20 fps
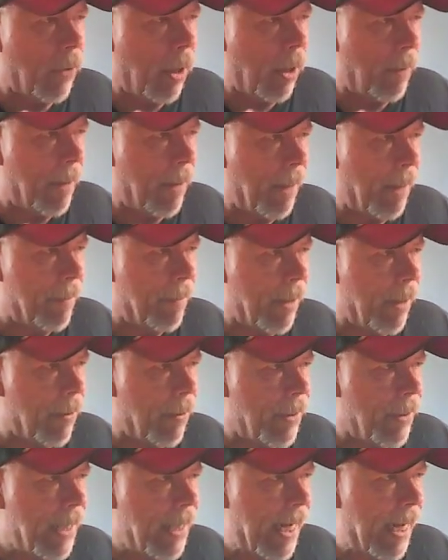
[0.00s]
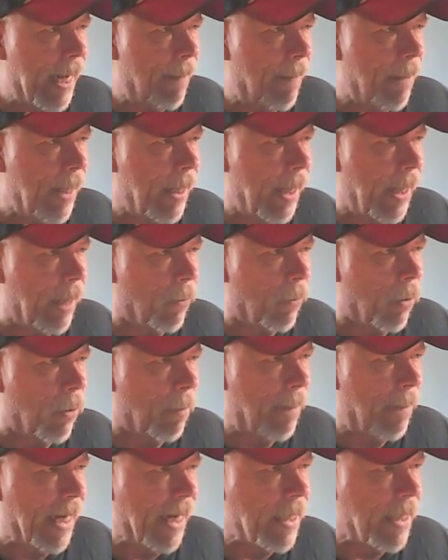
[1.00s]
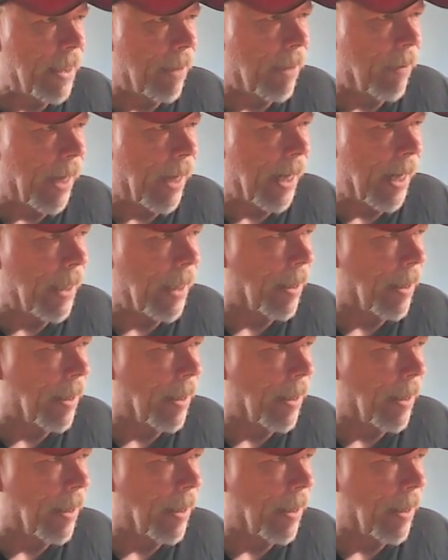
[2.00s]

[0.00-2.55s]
open up another tab and we'll paste it right into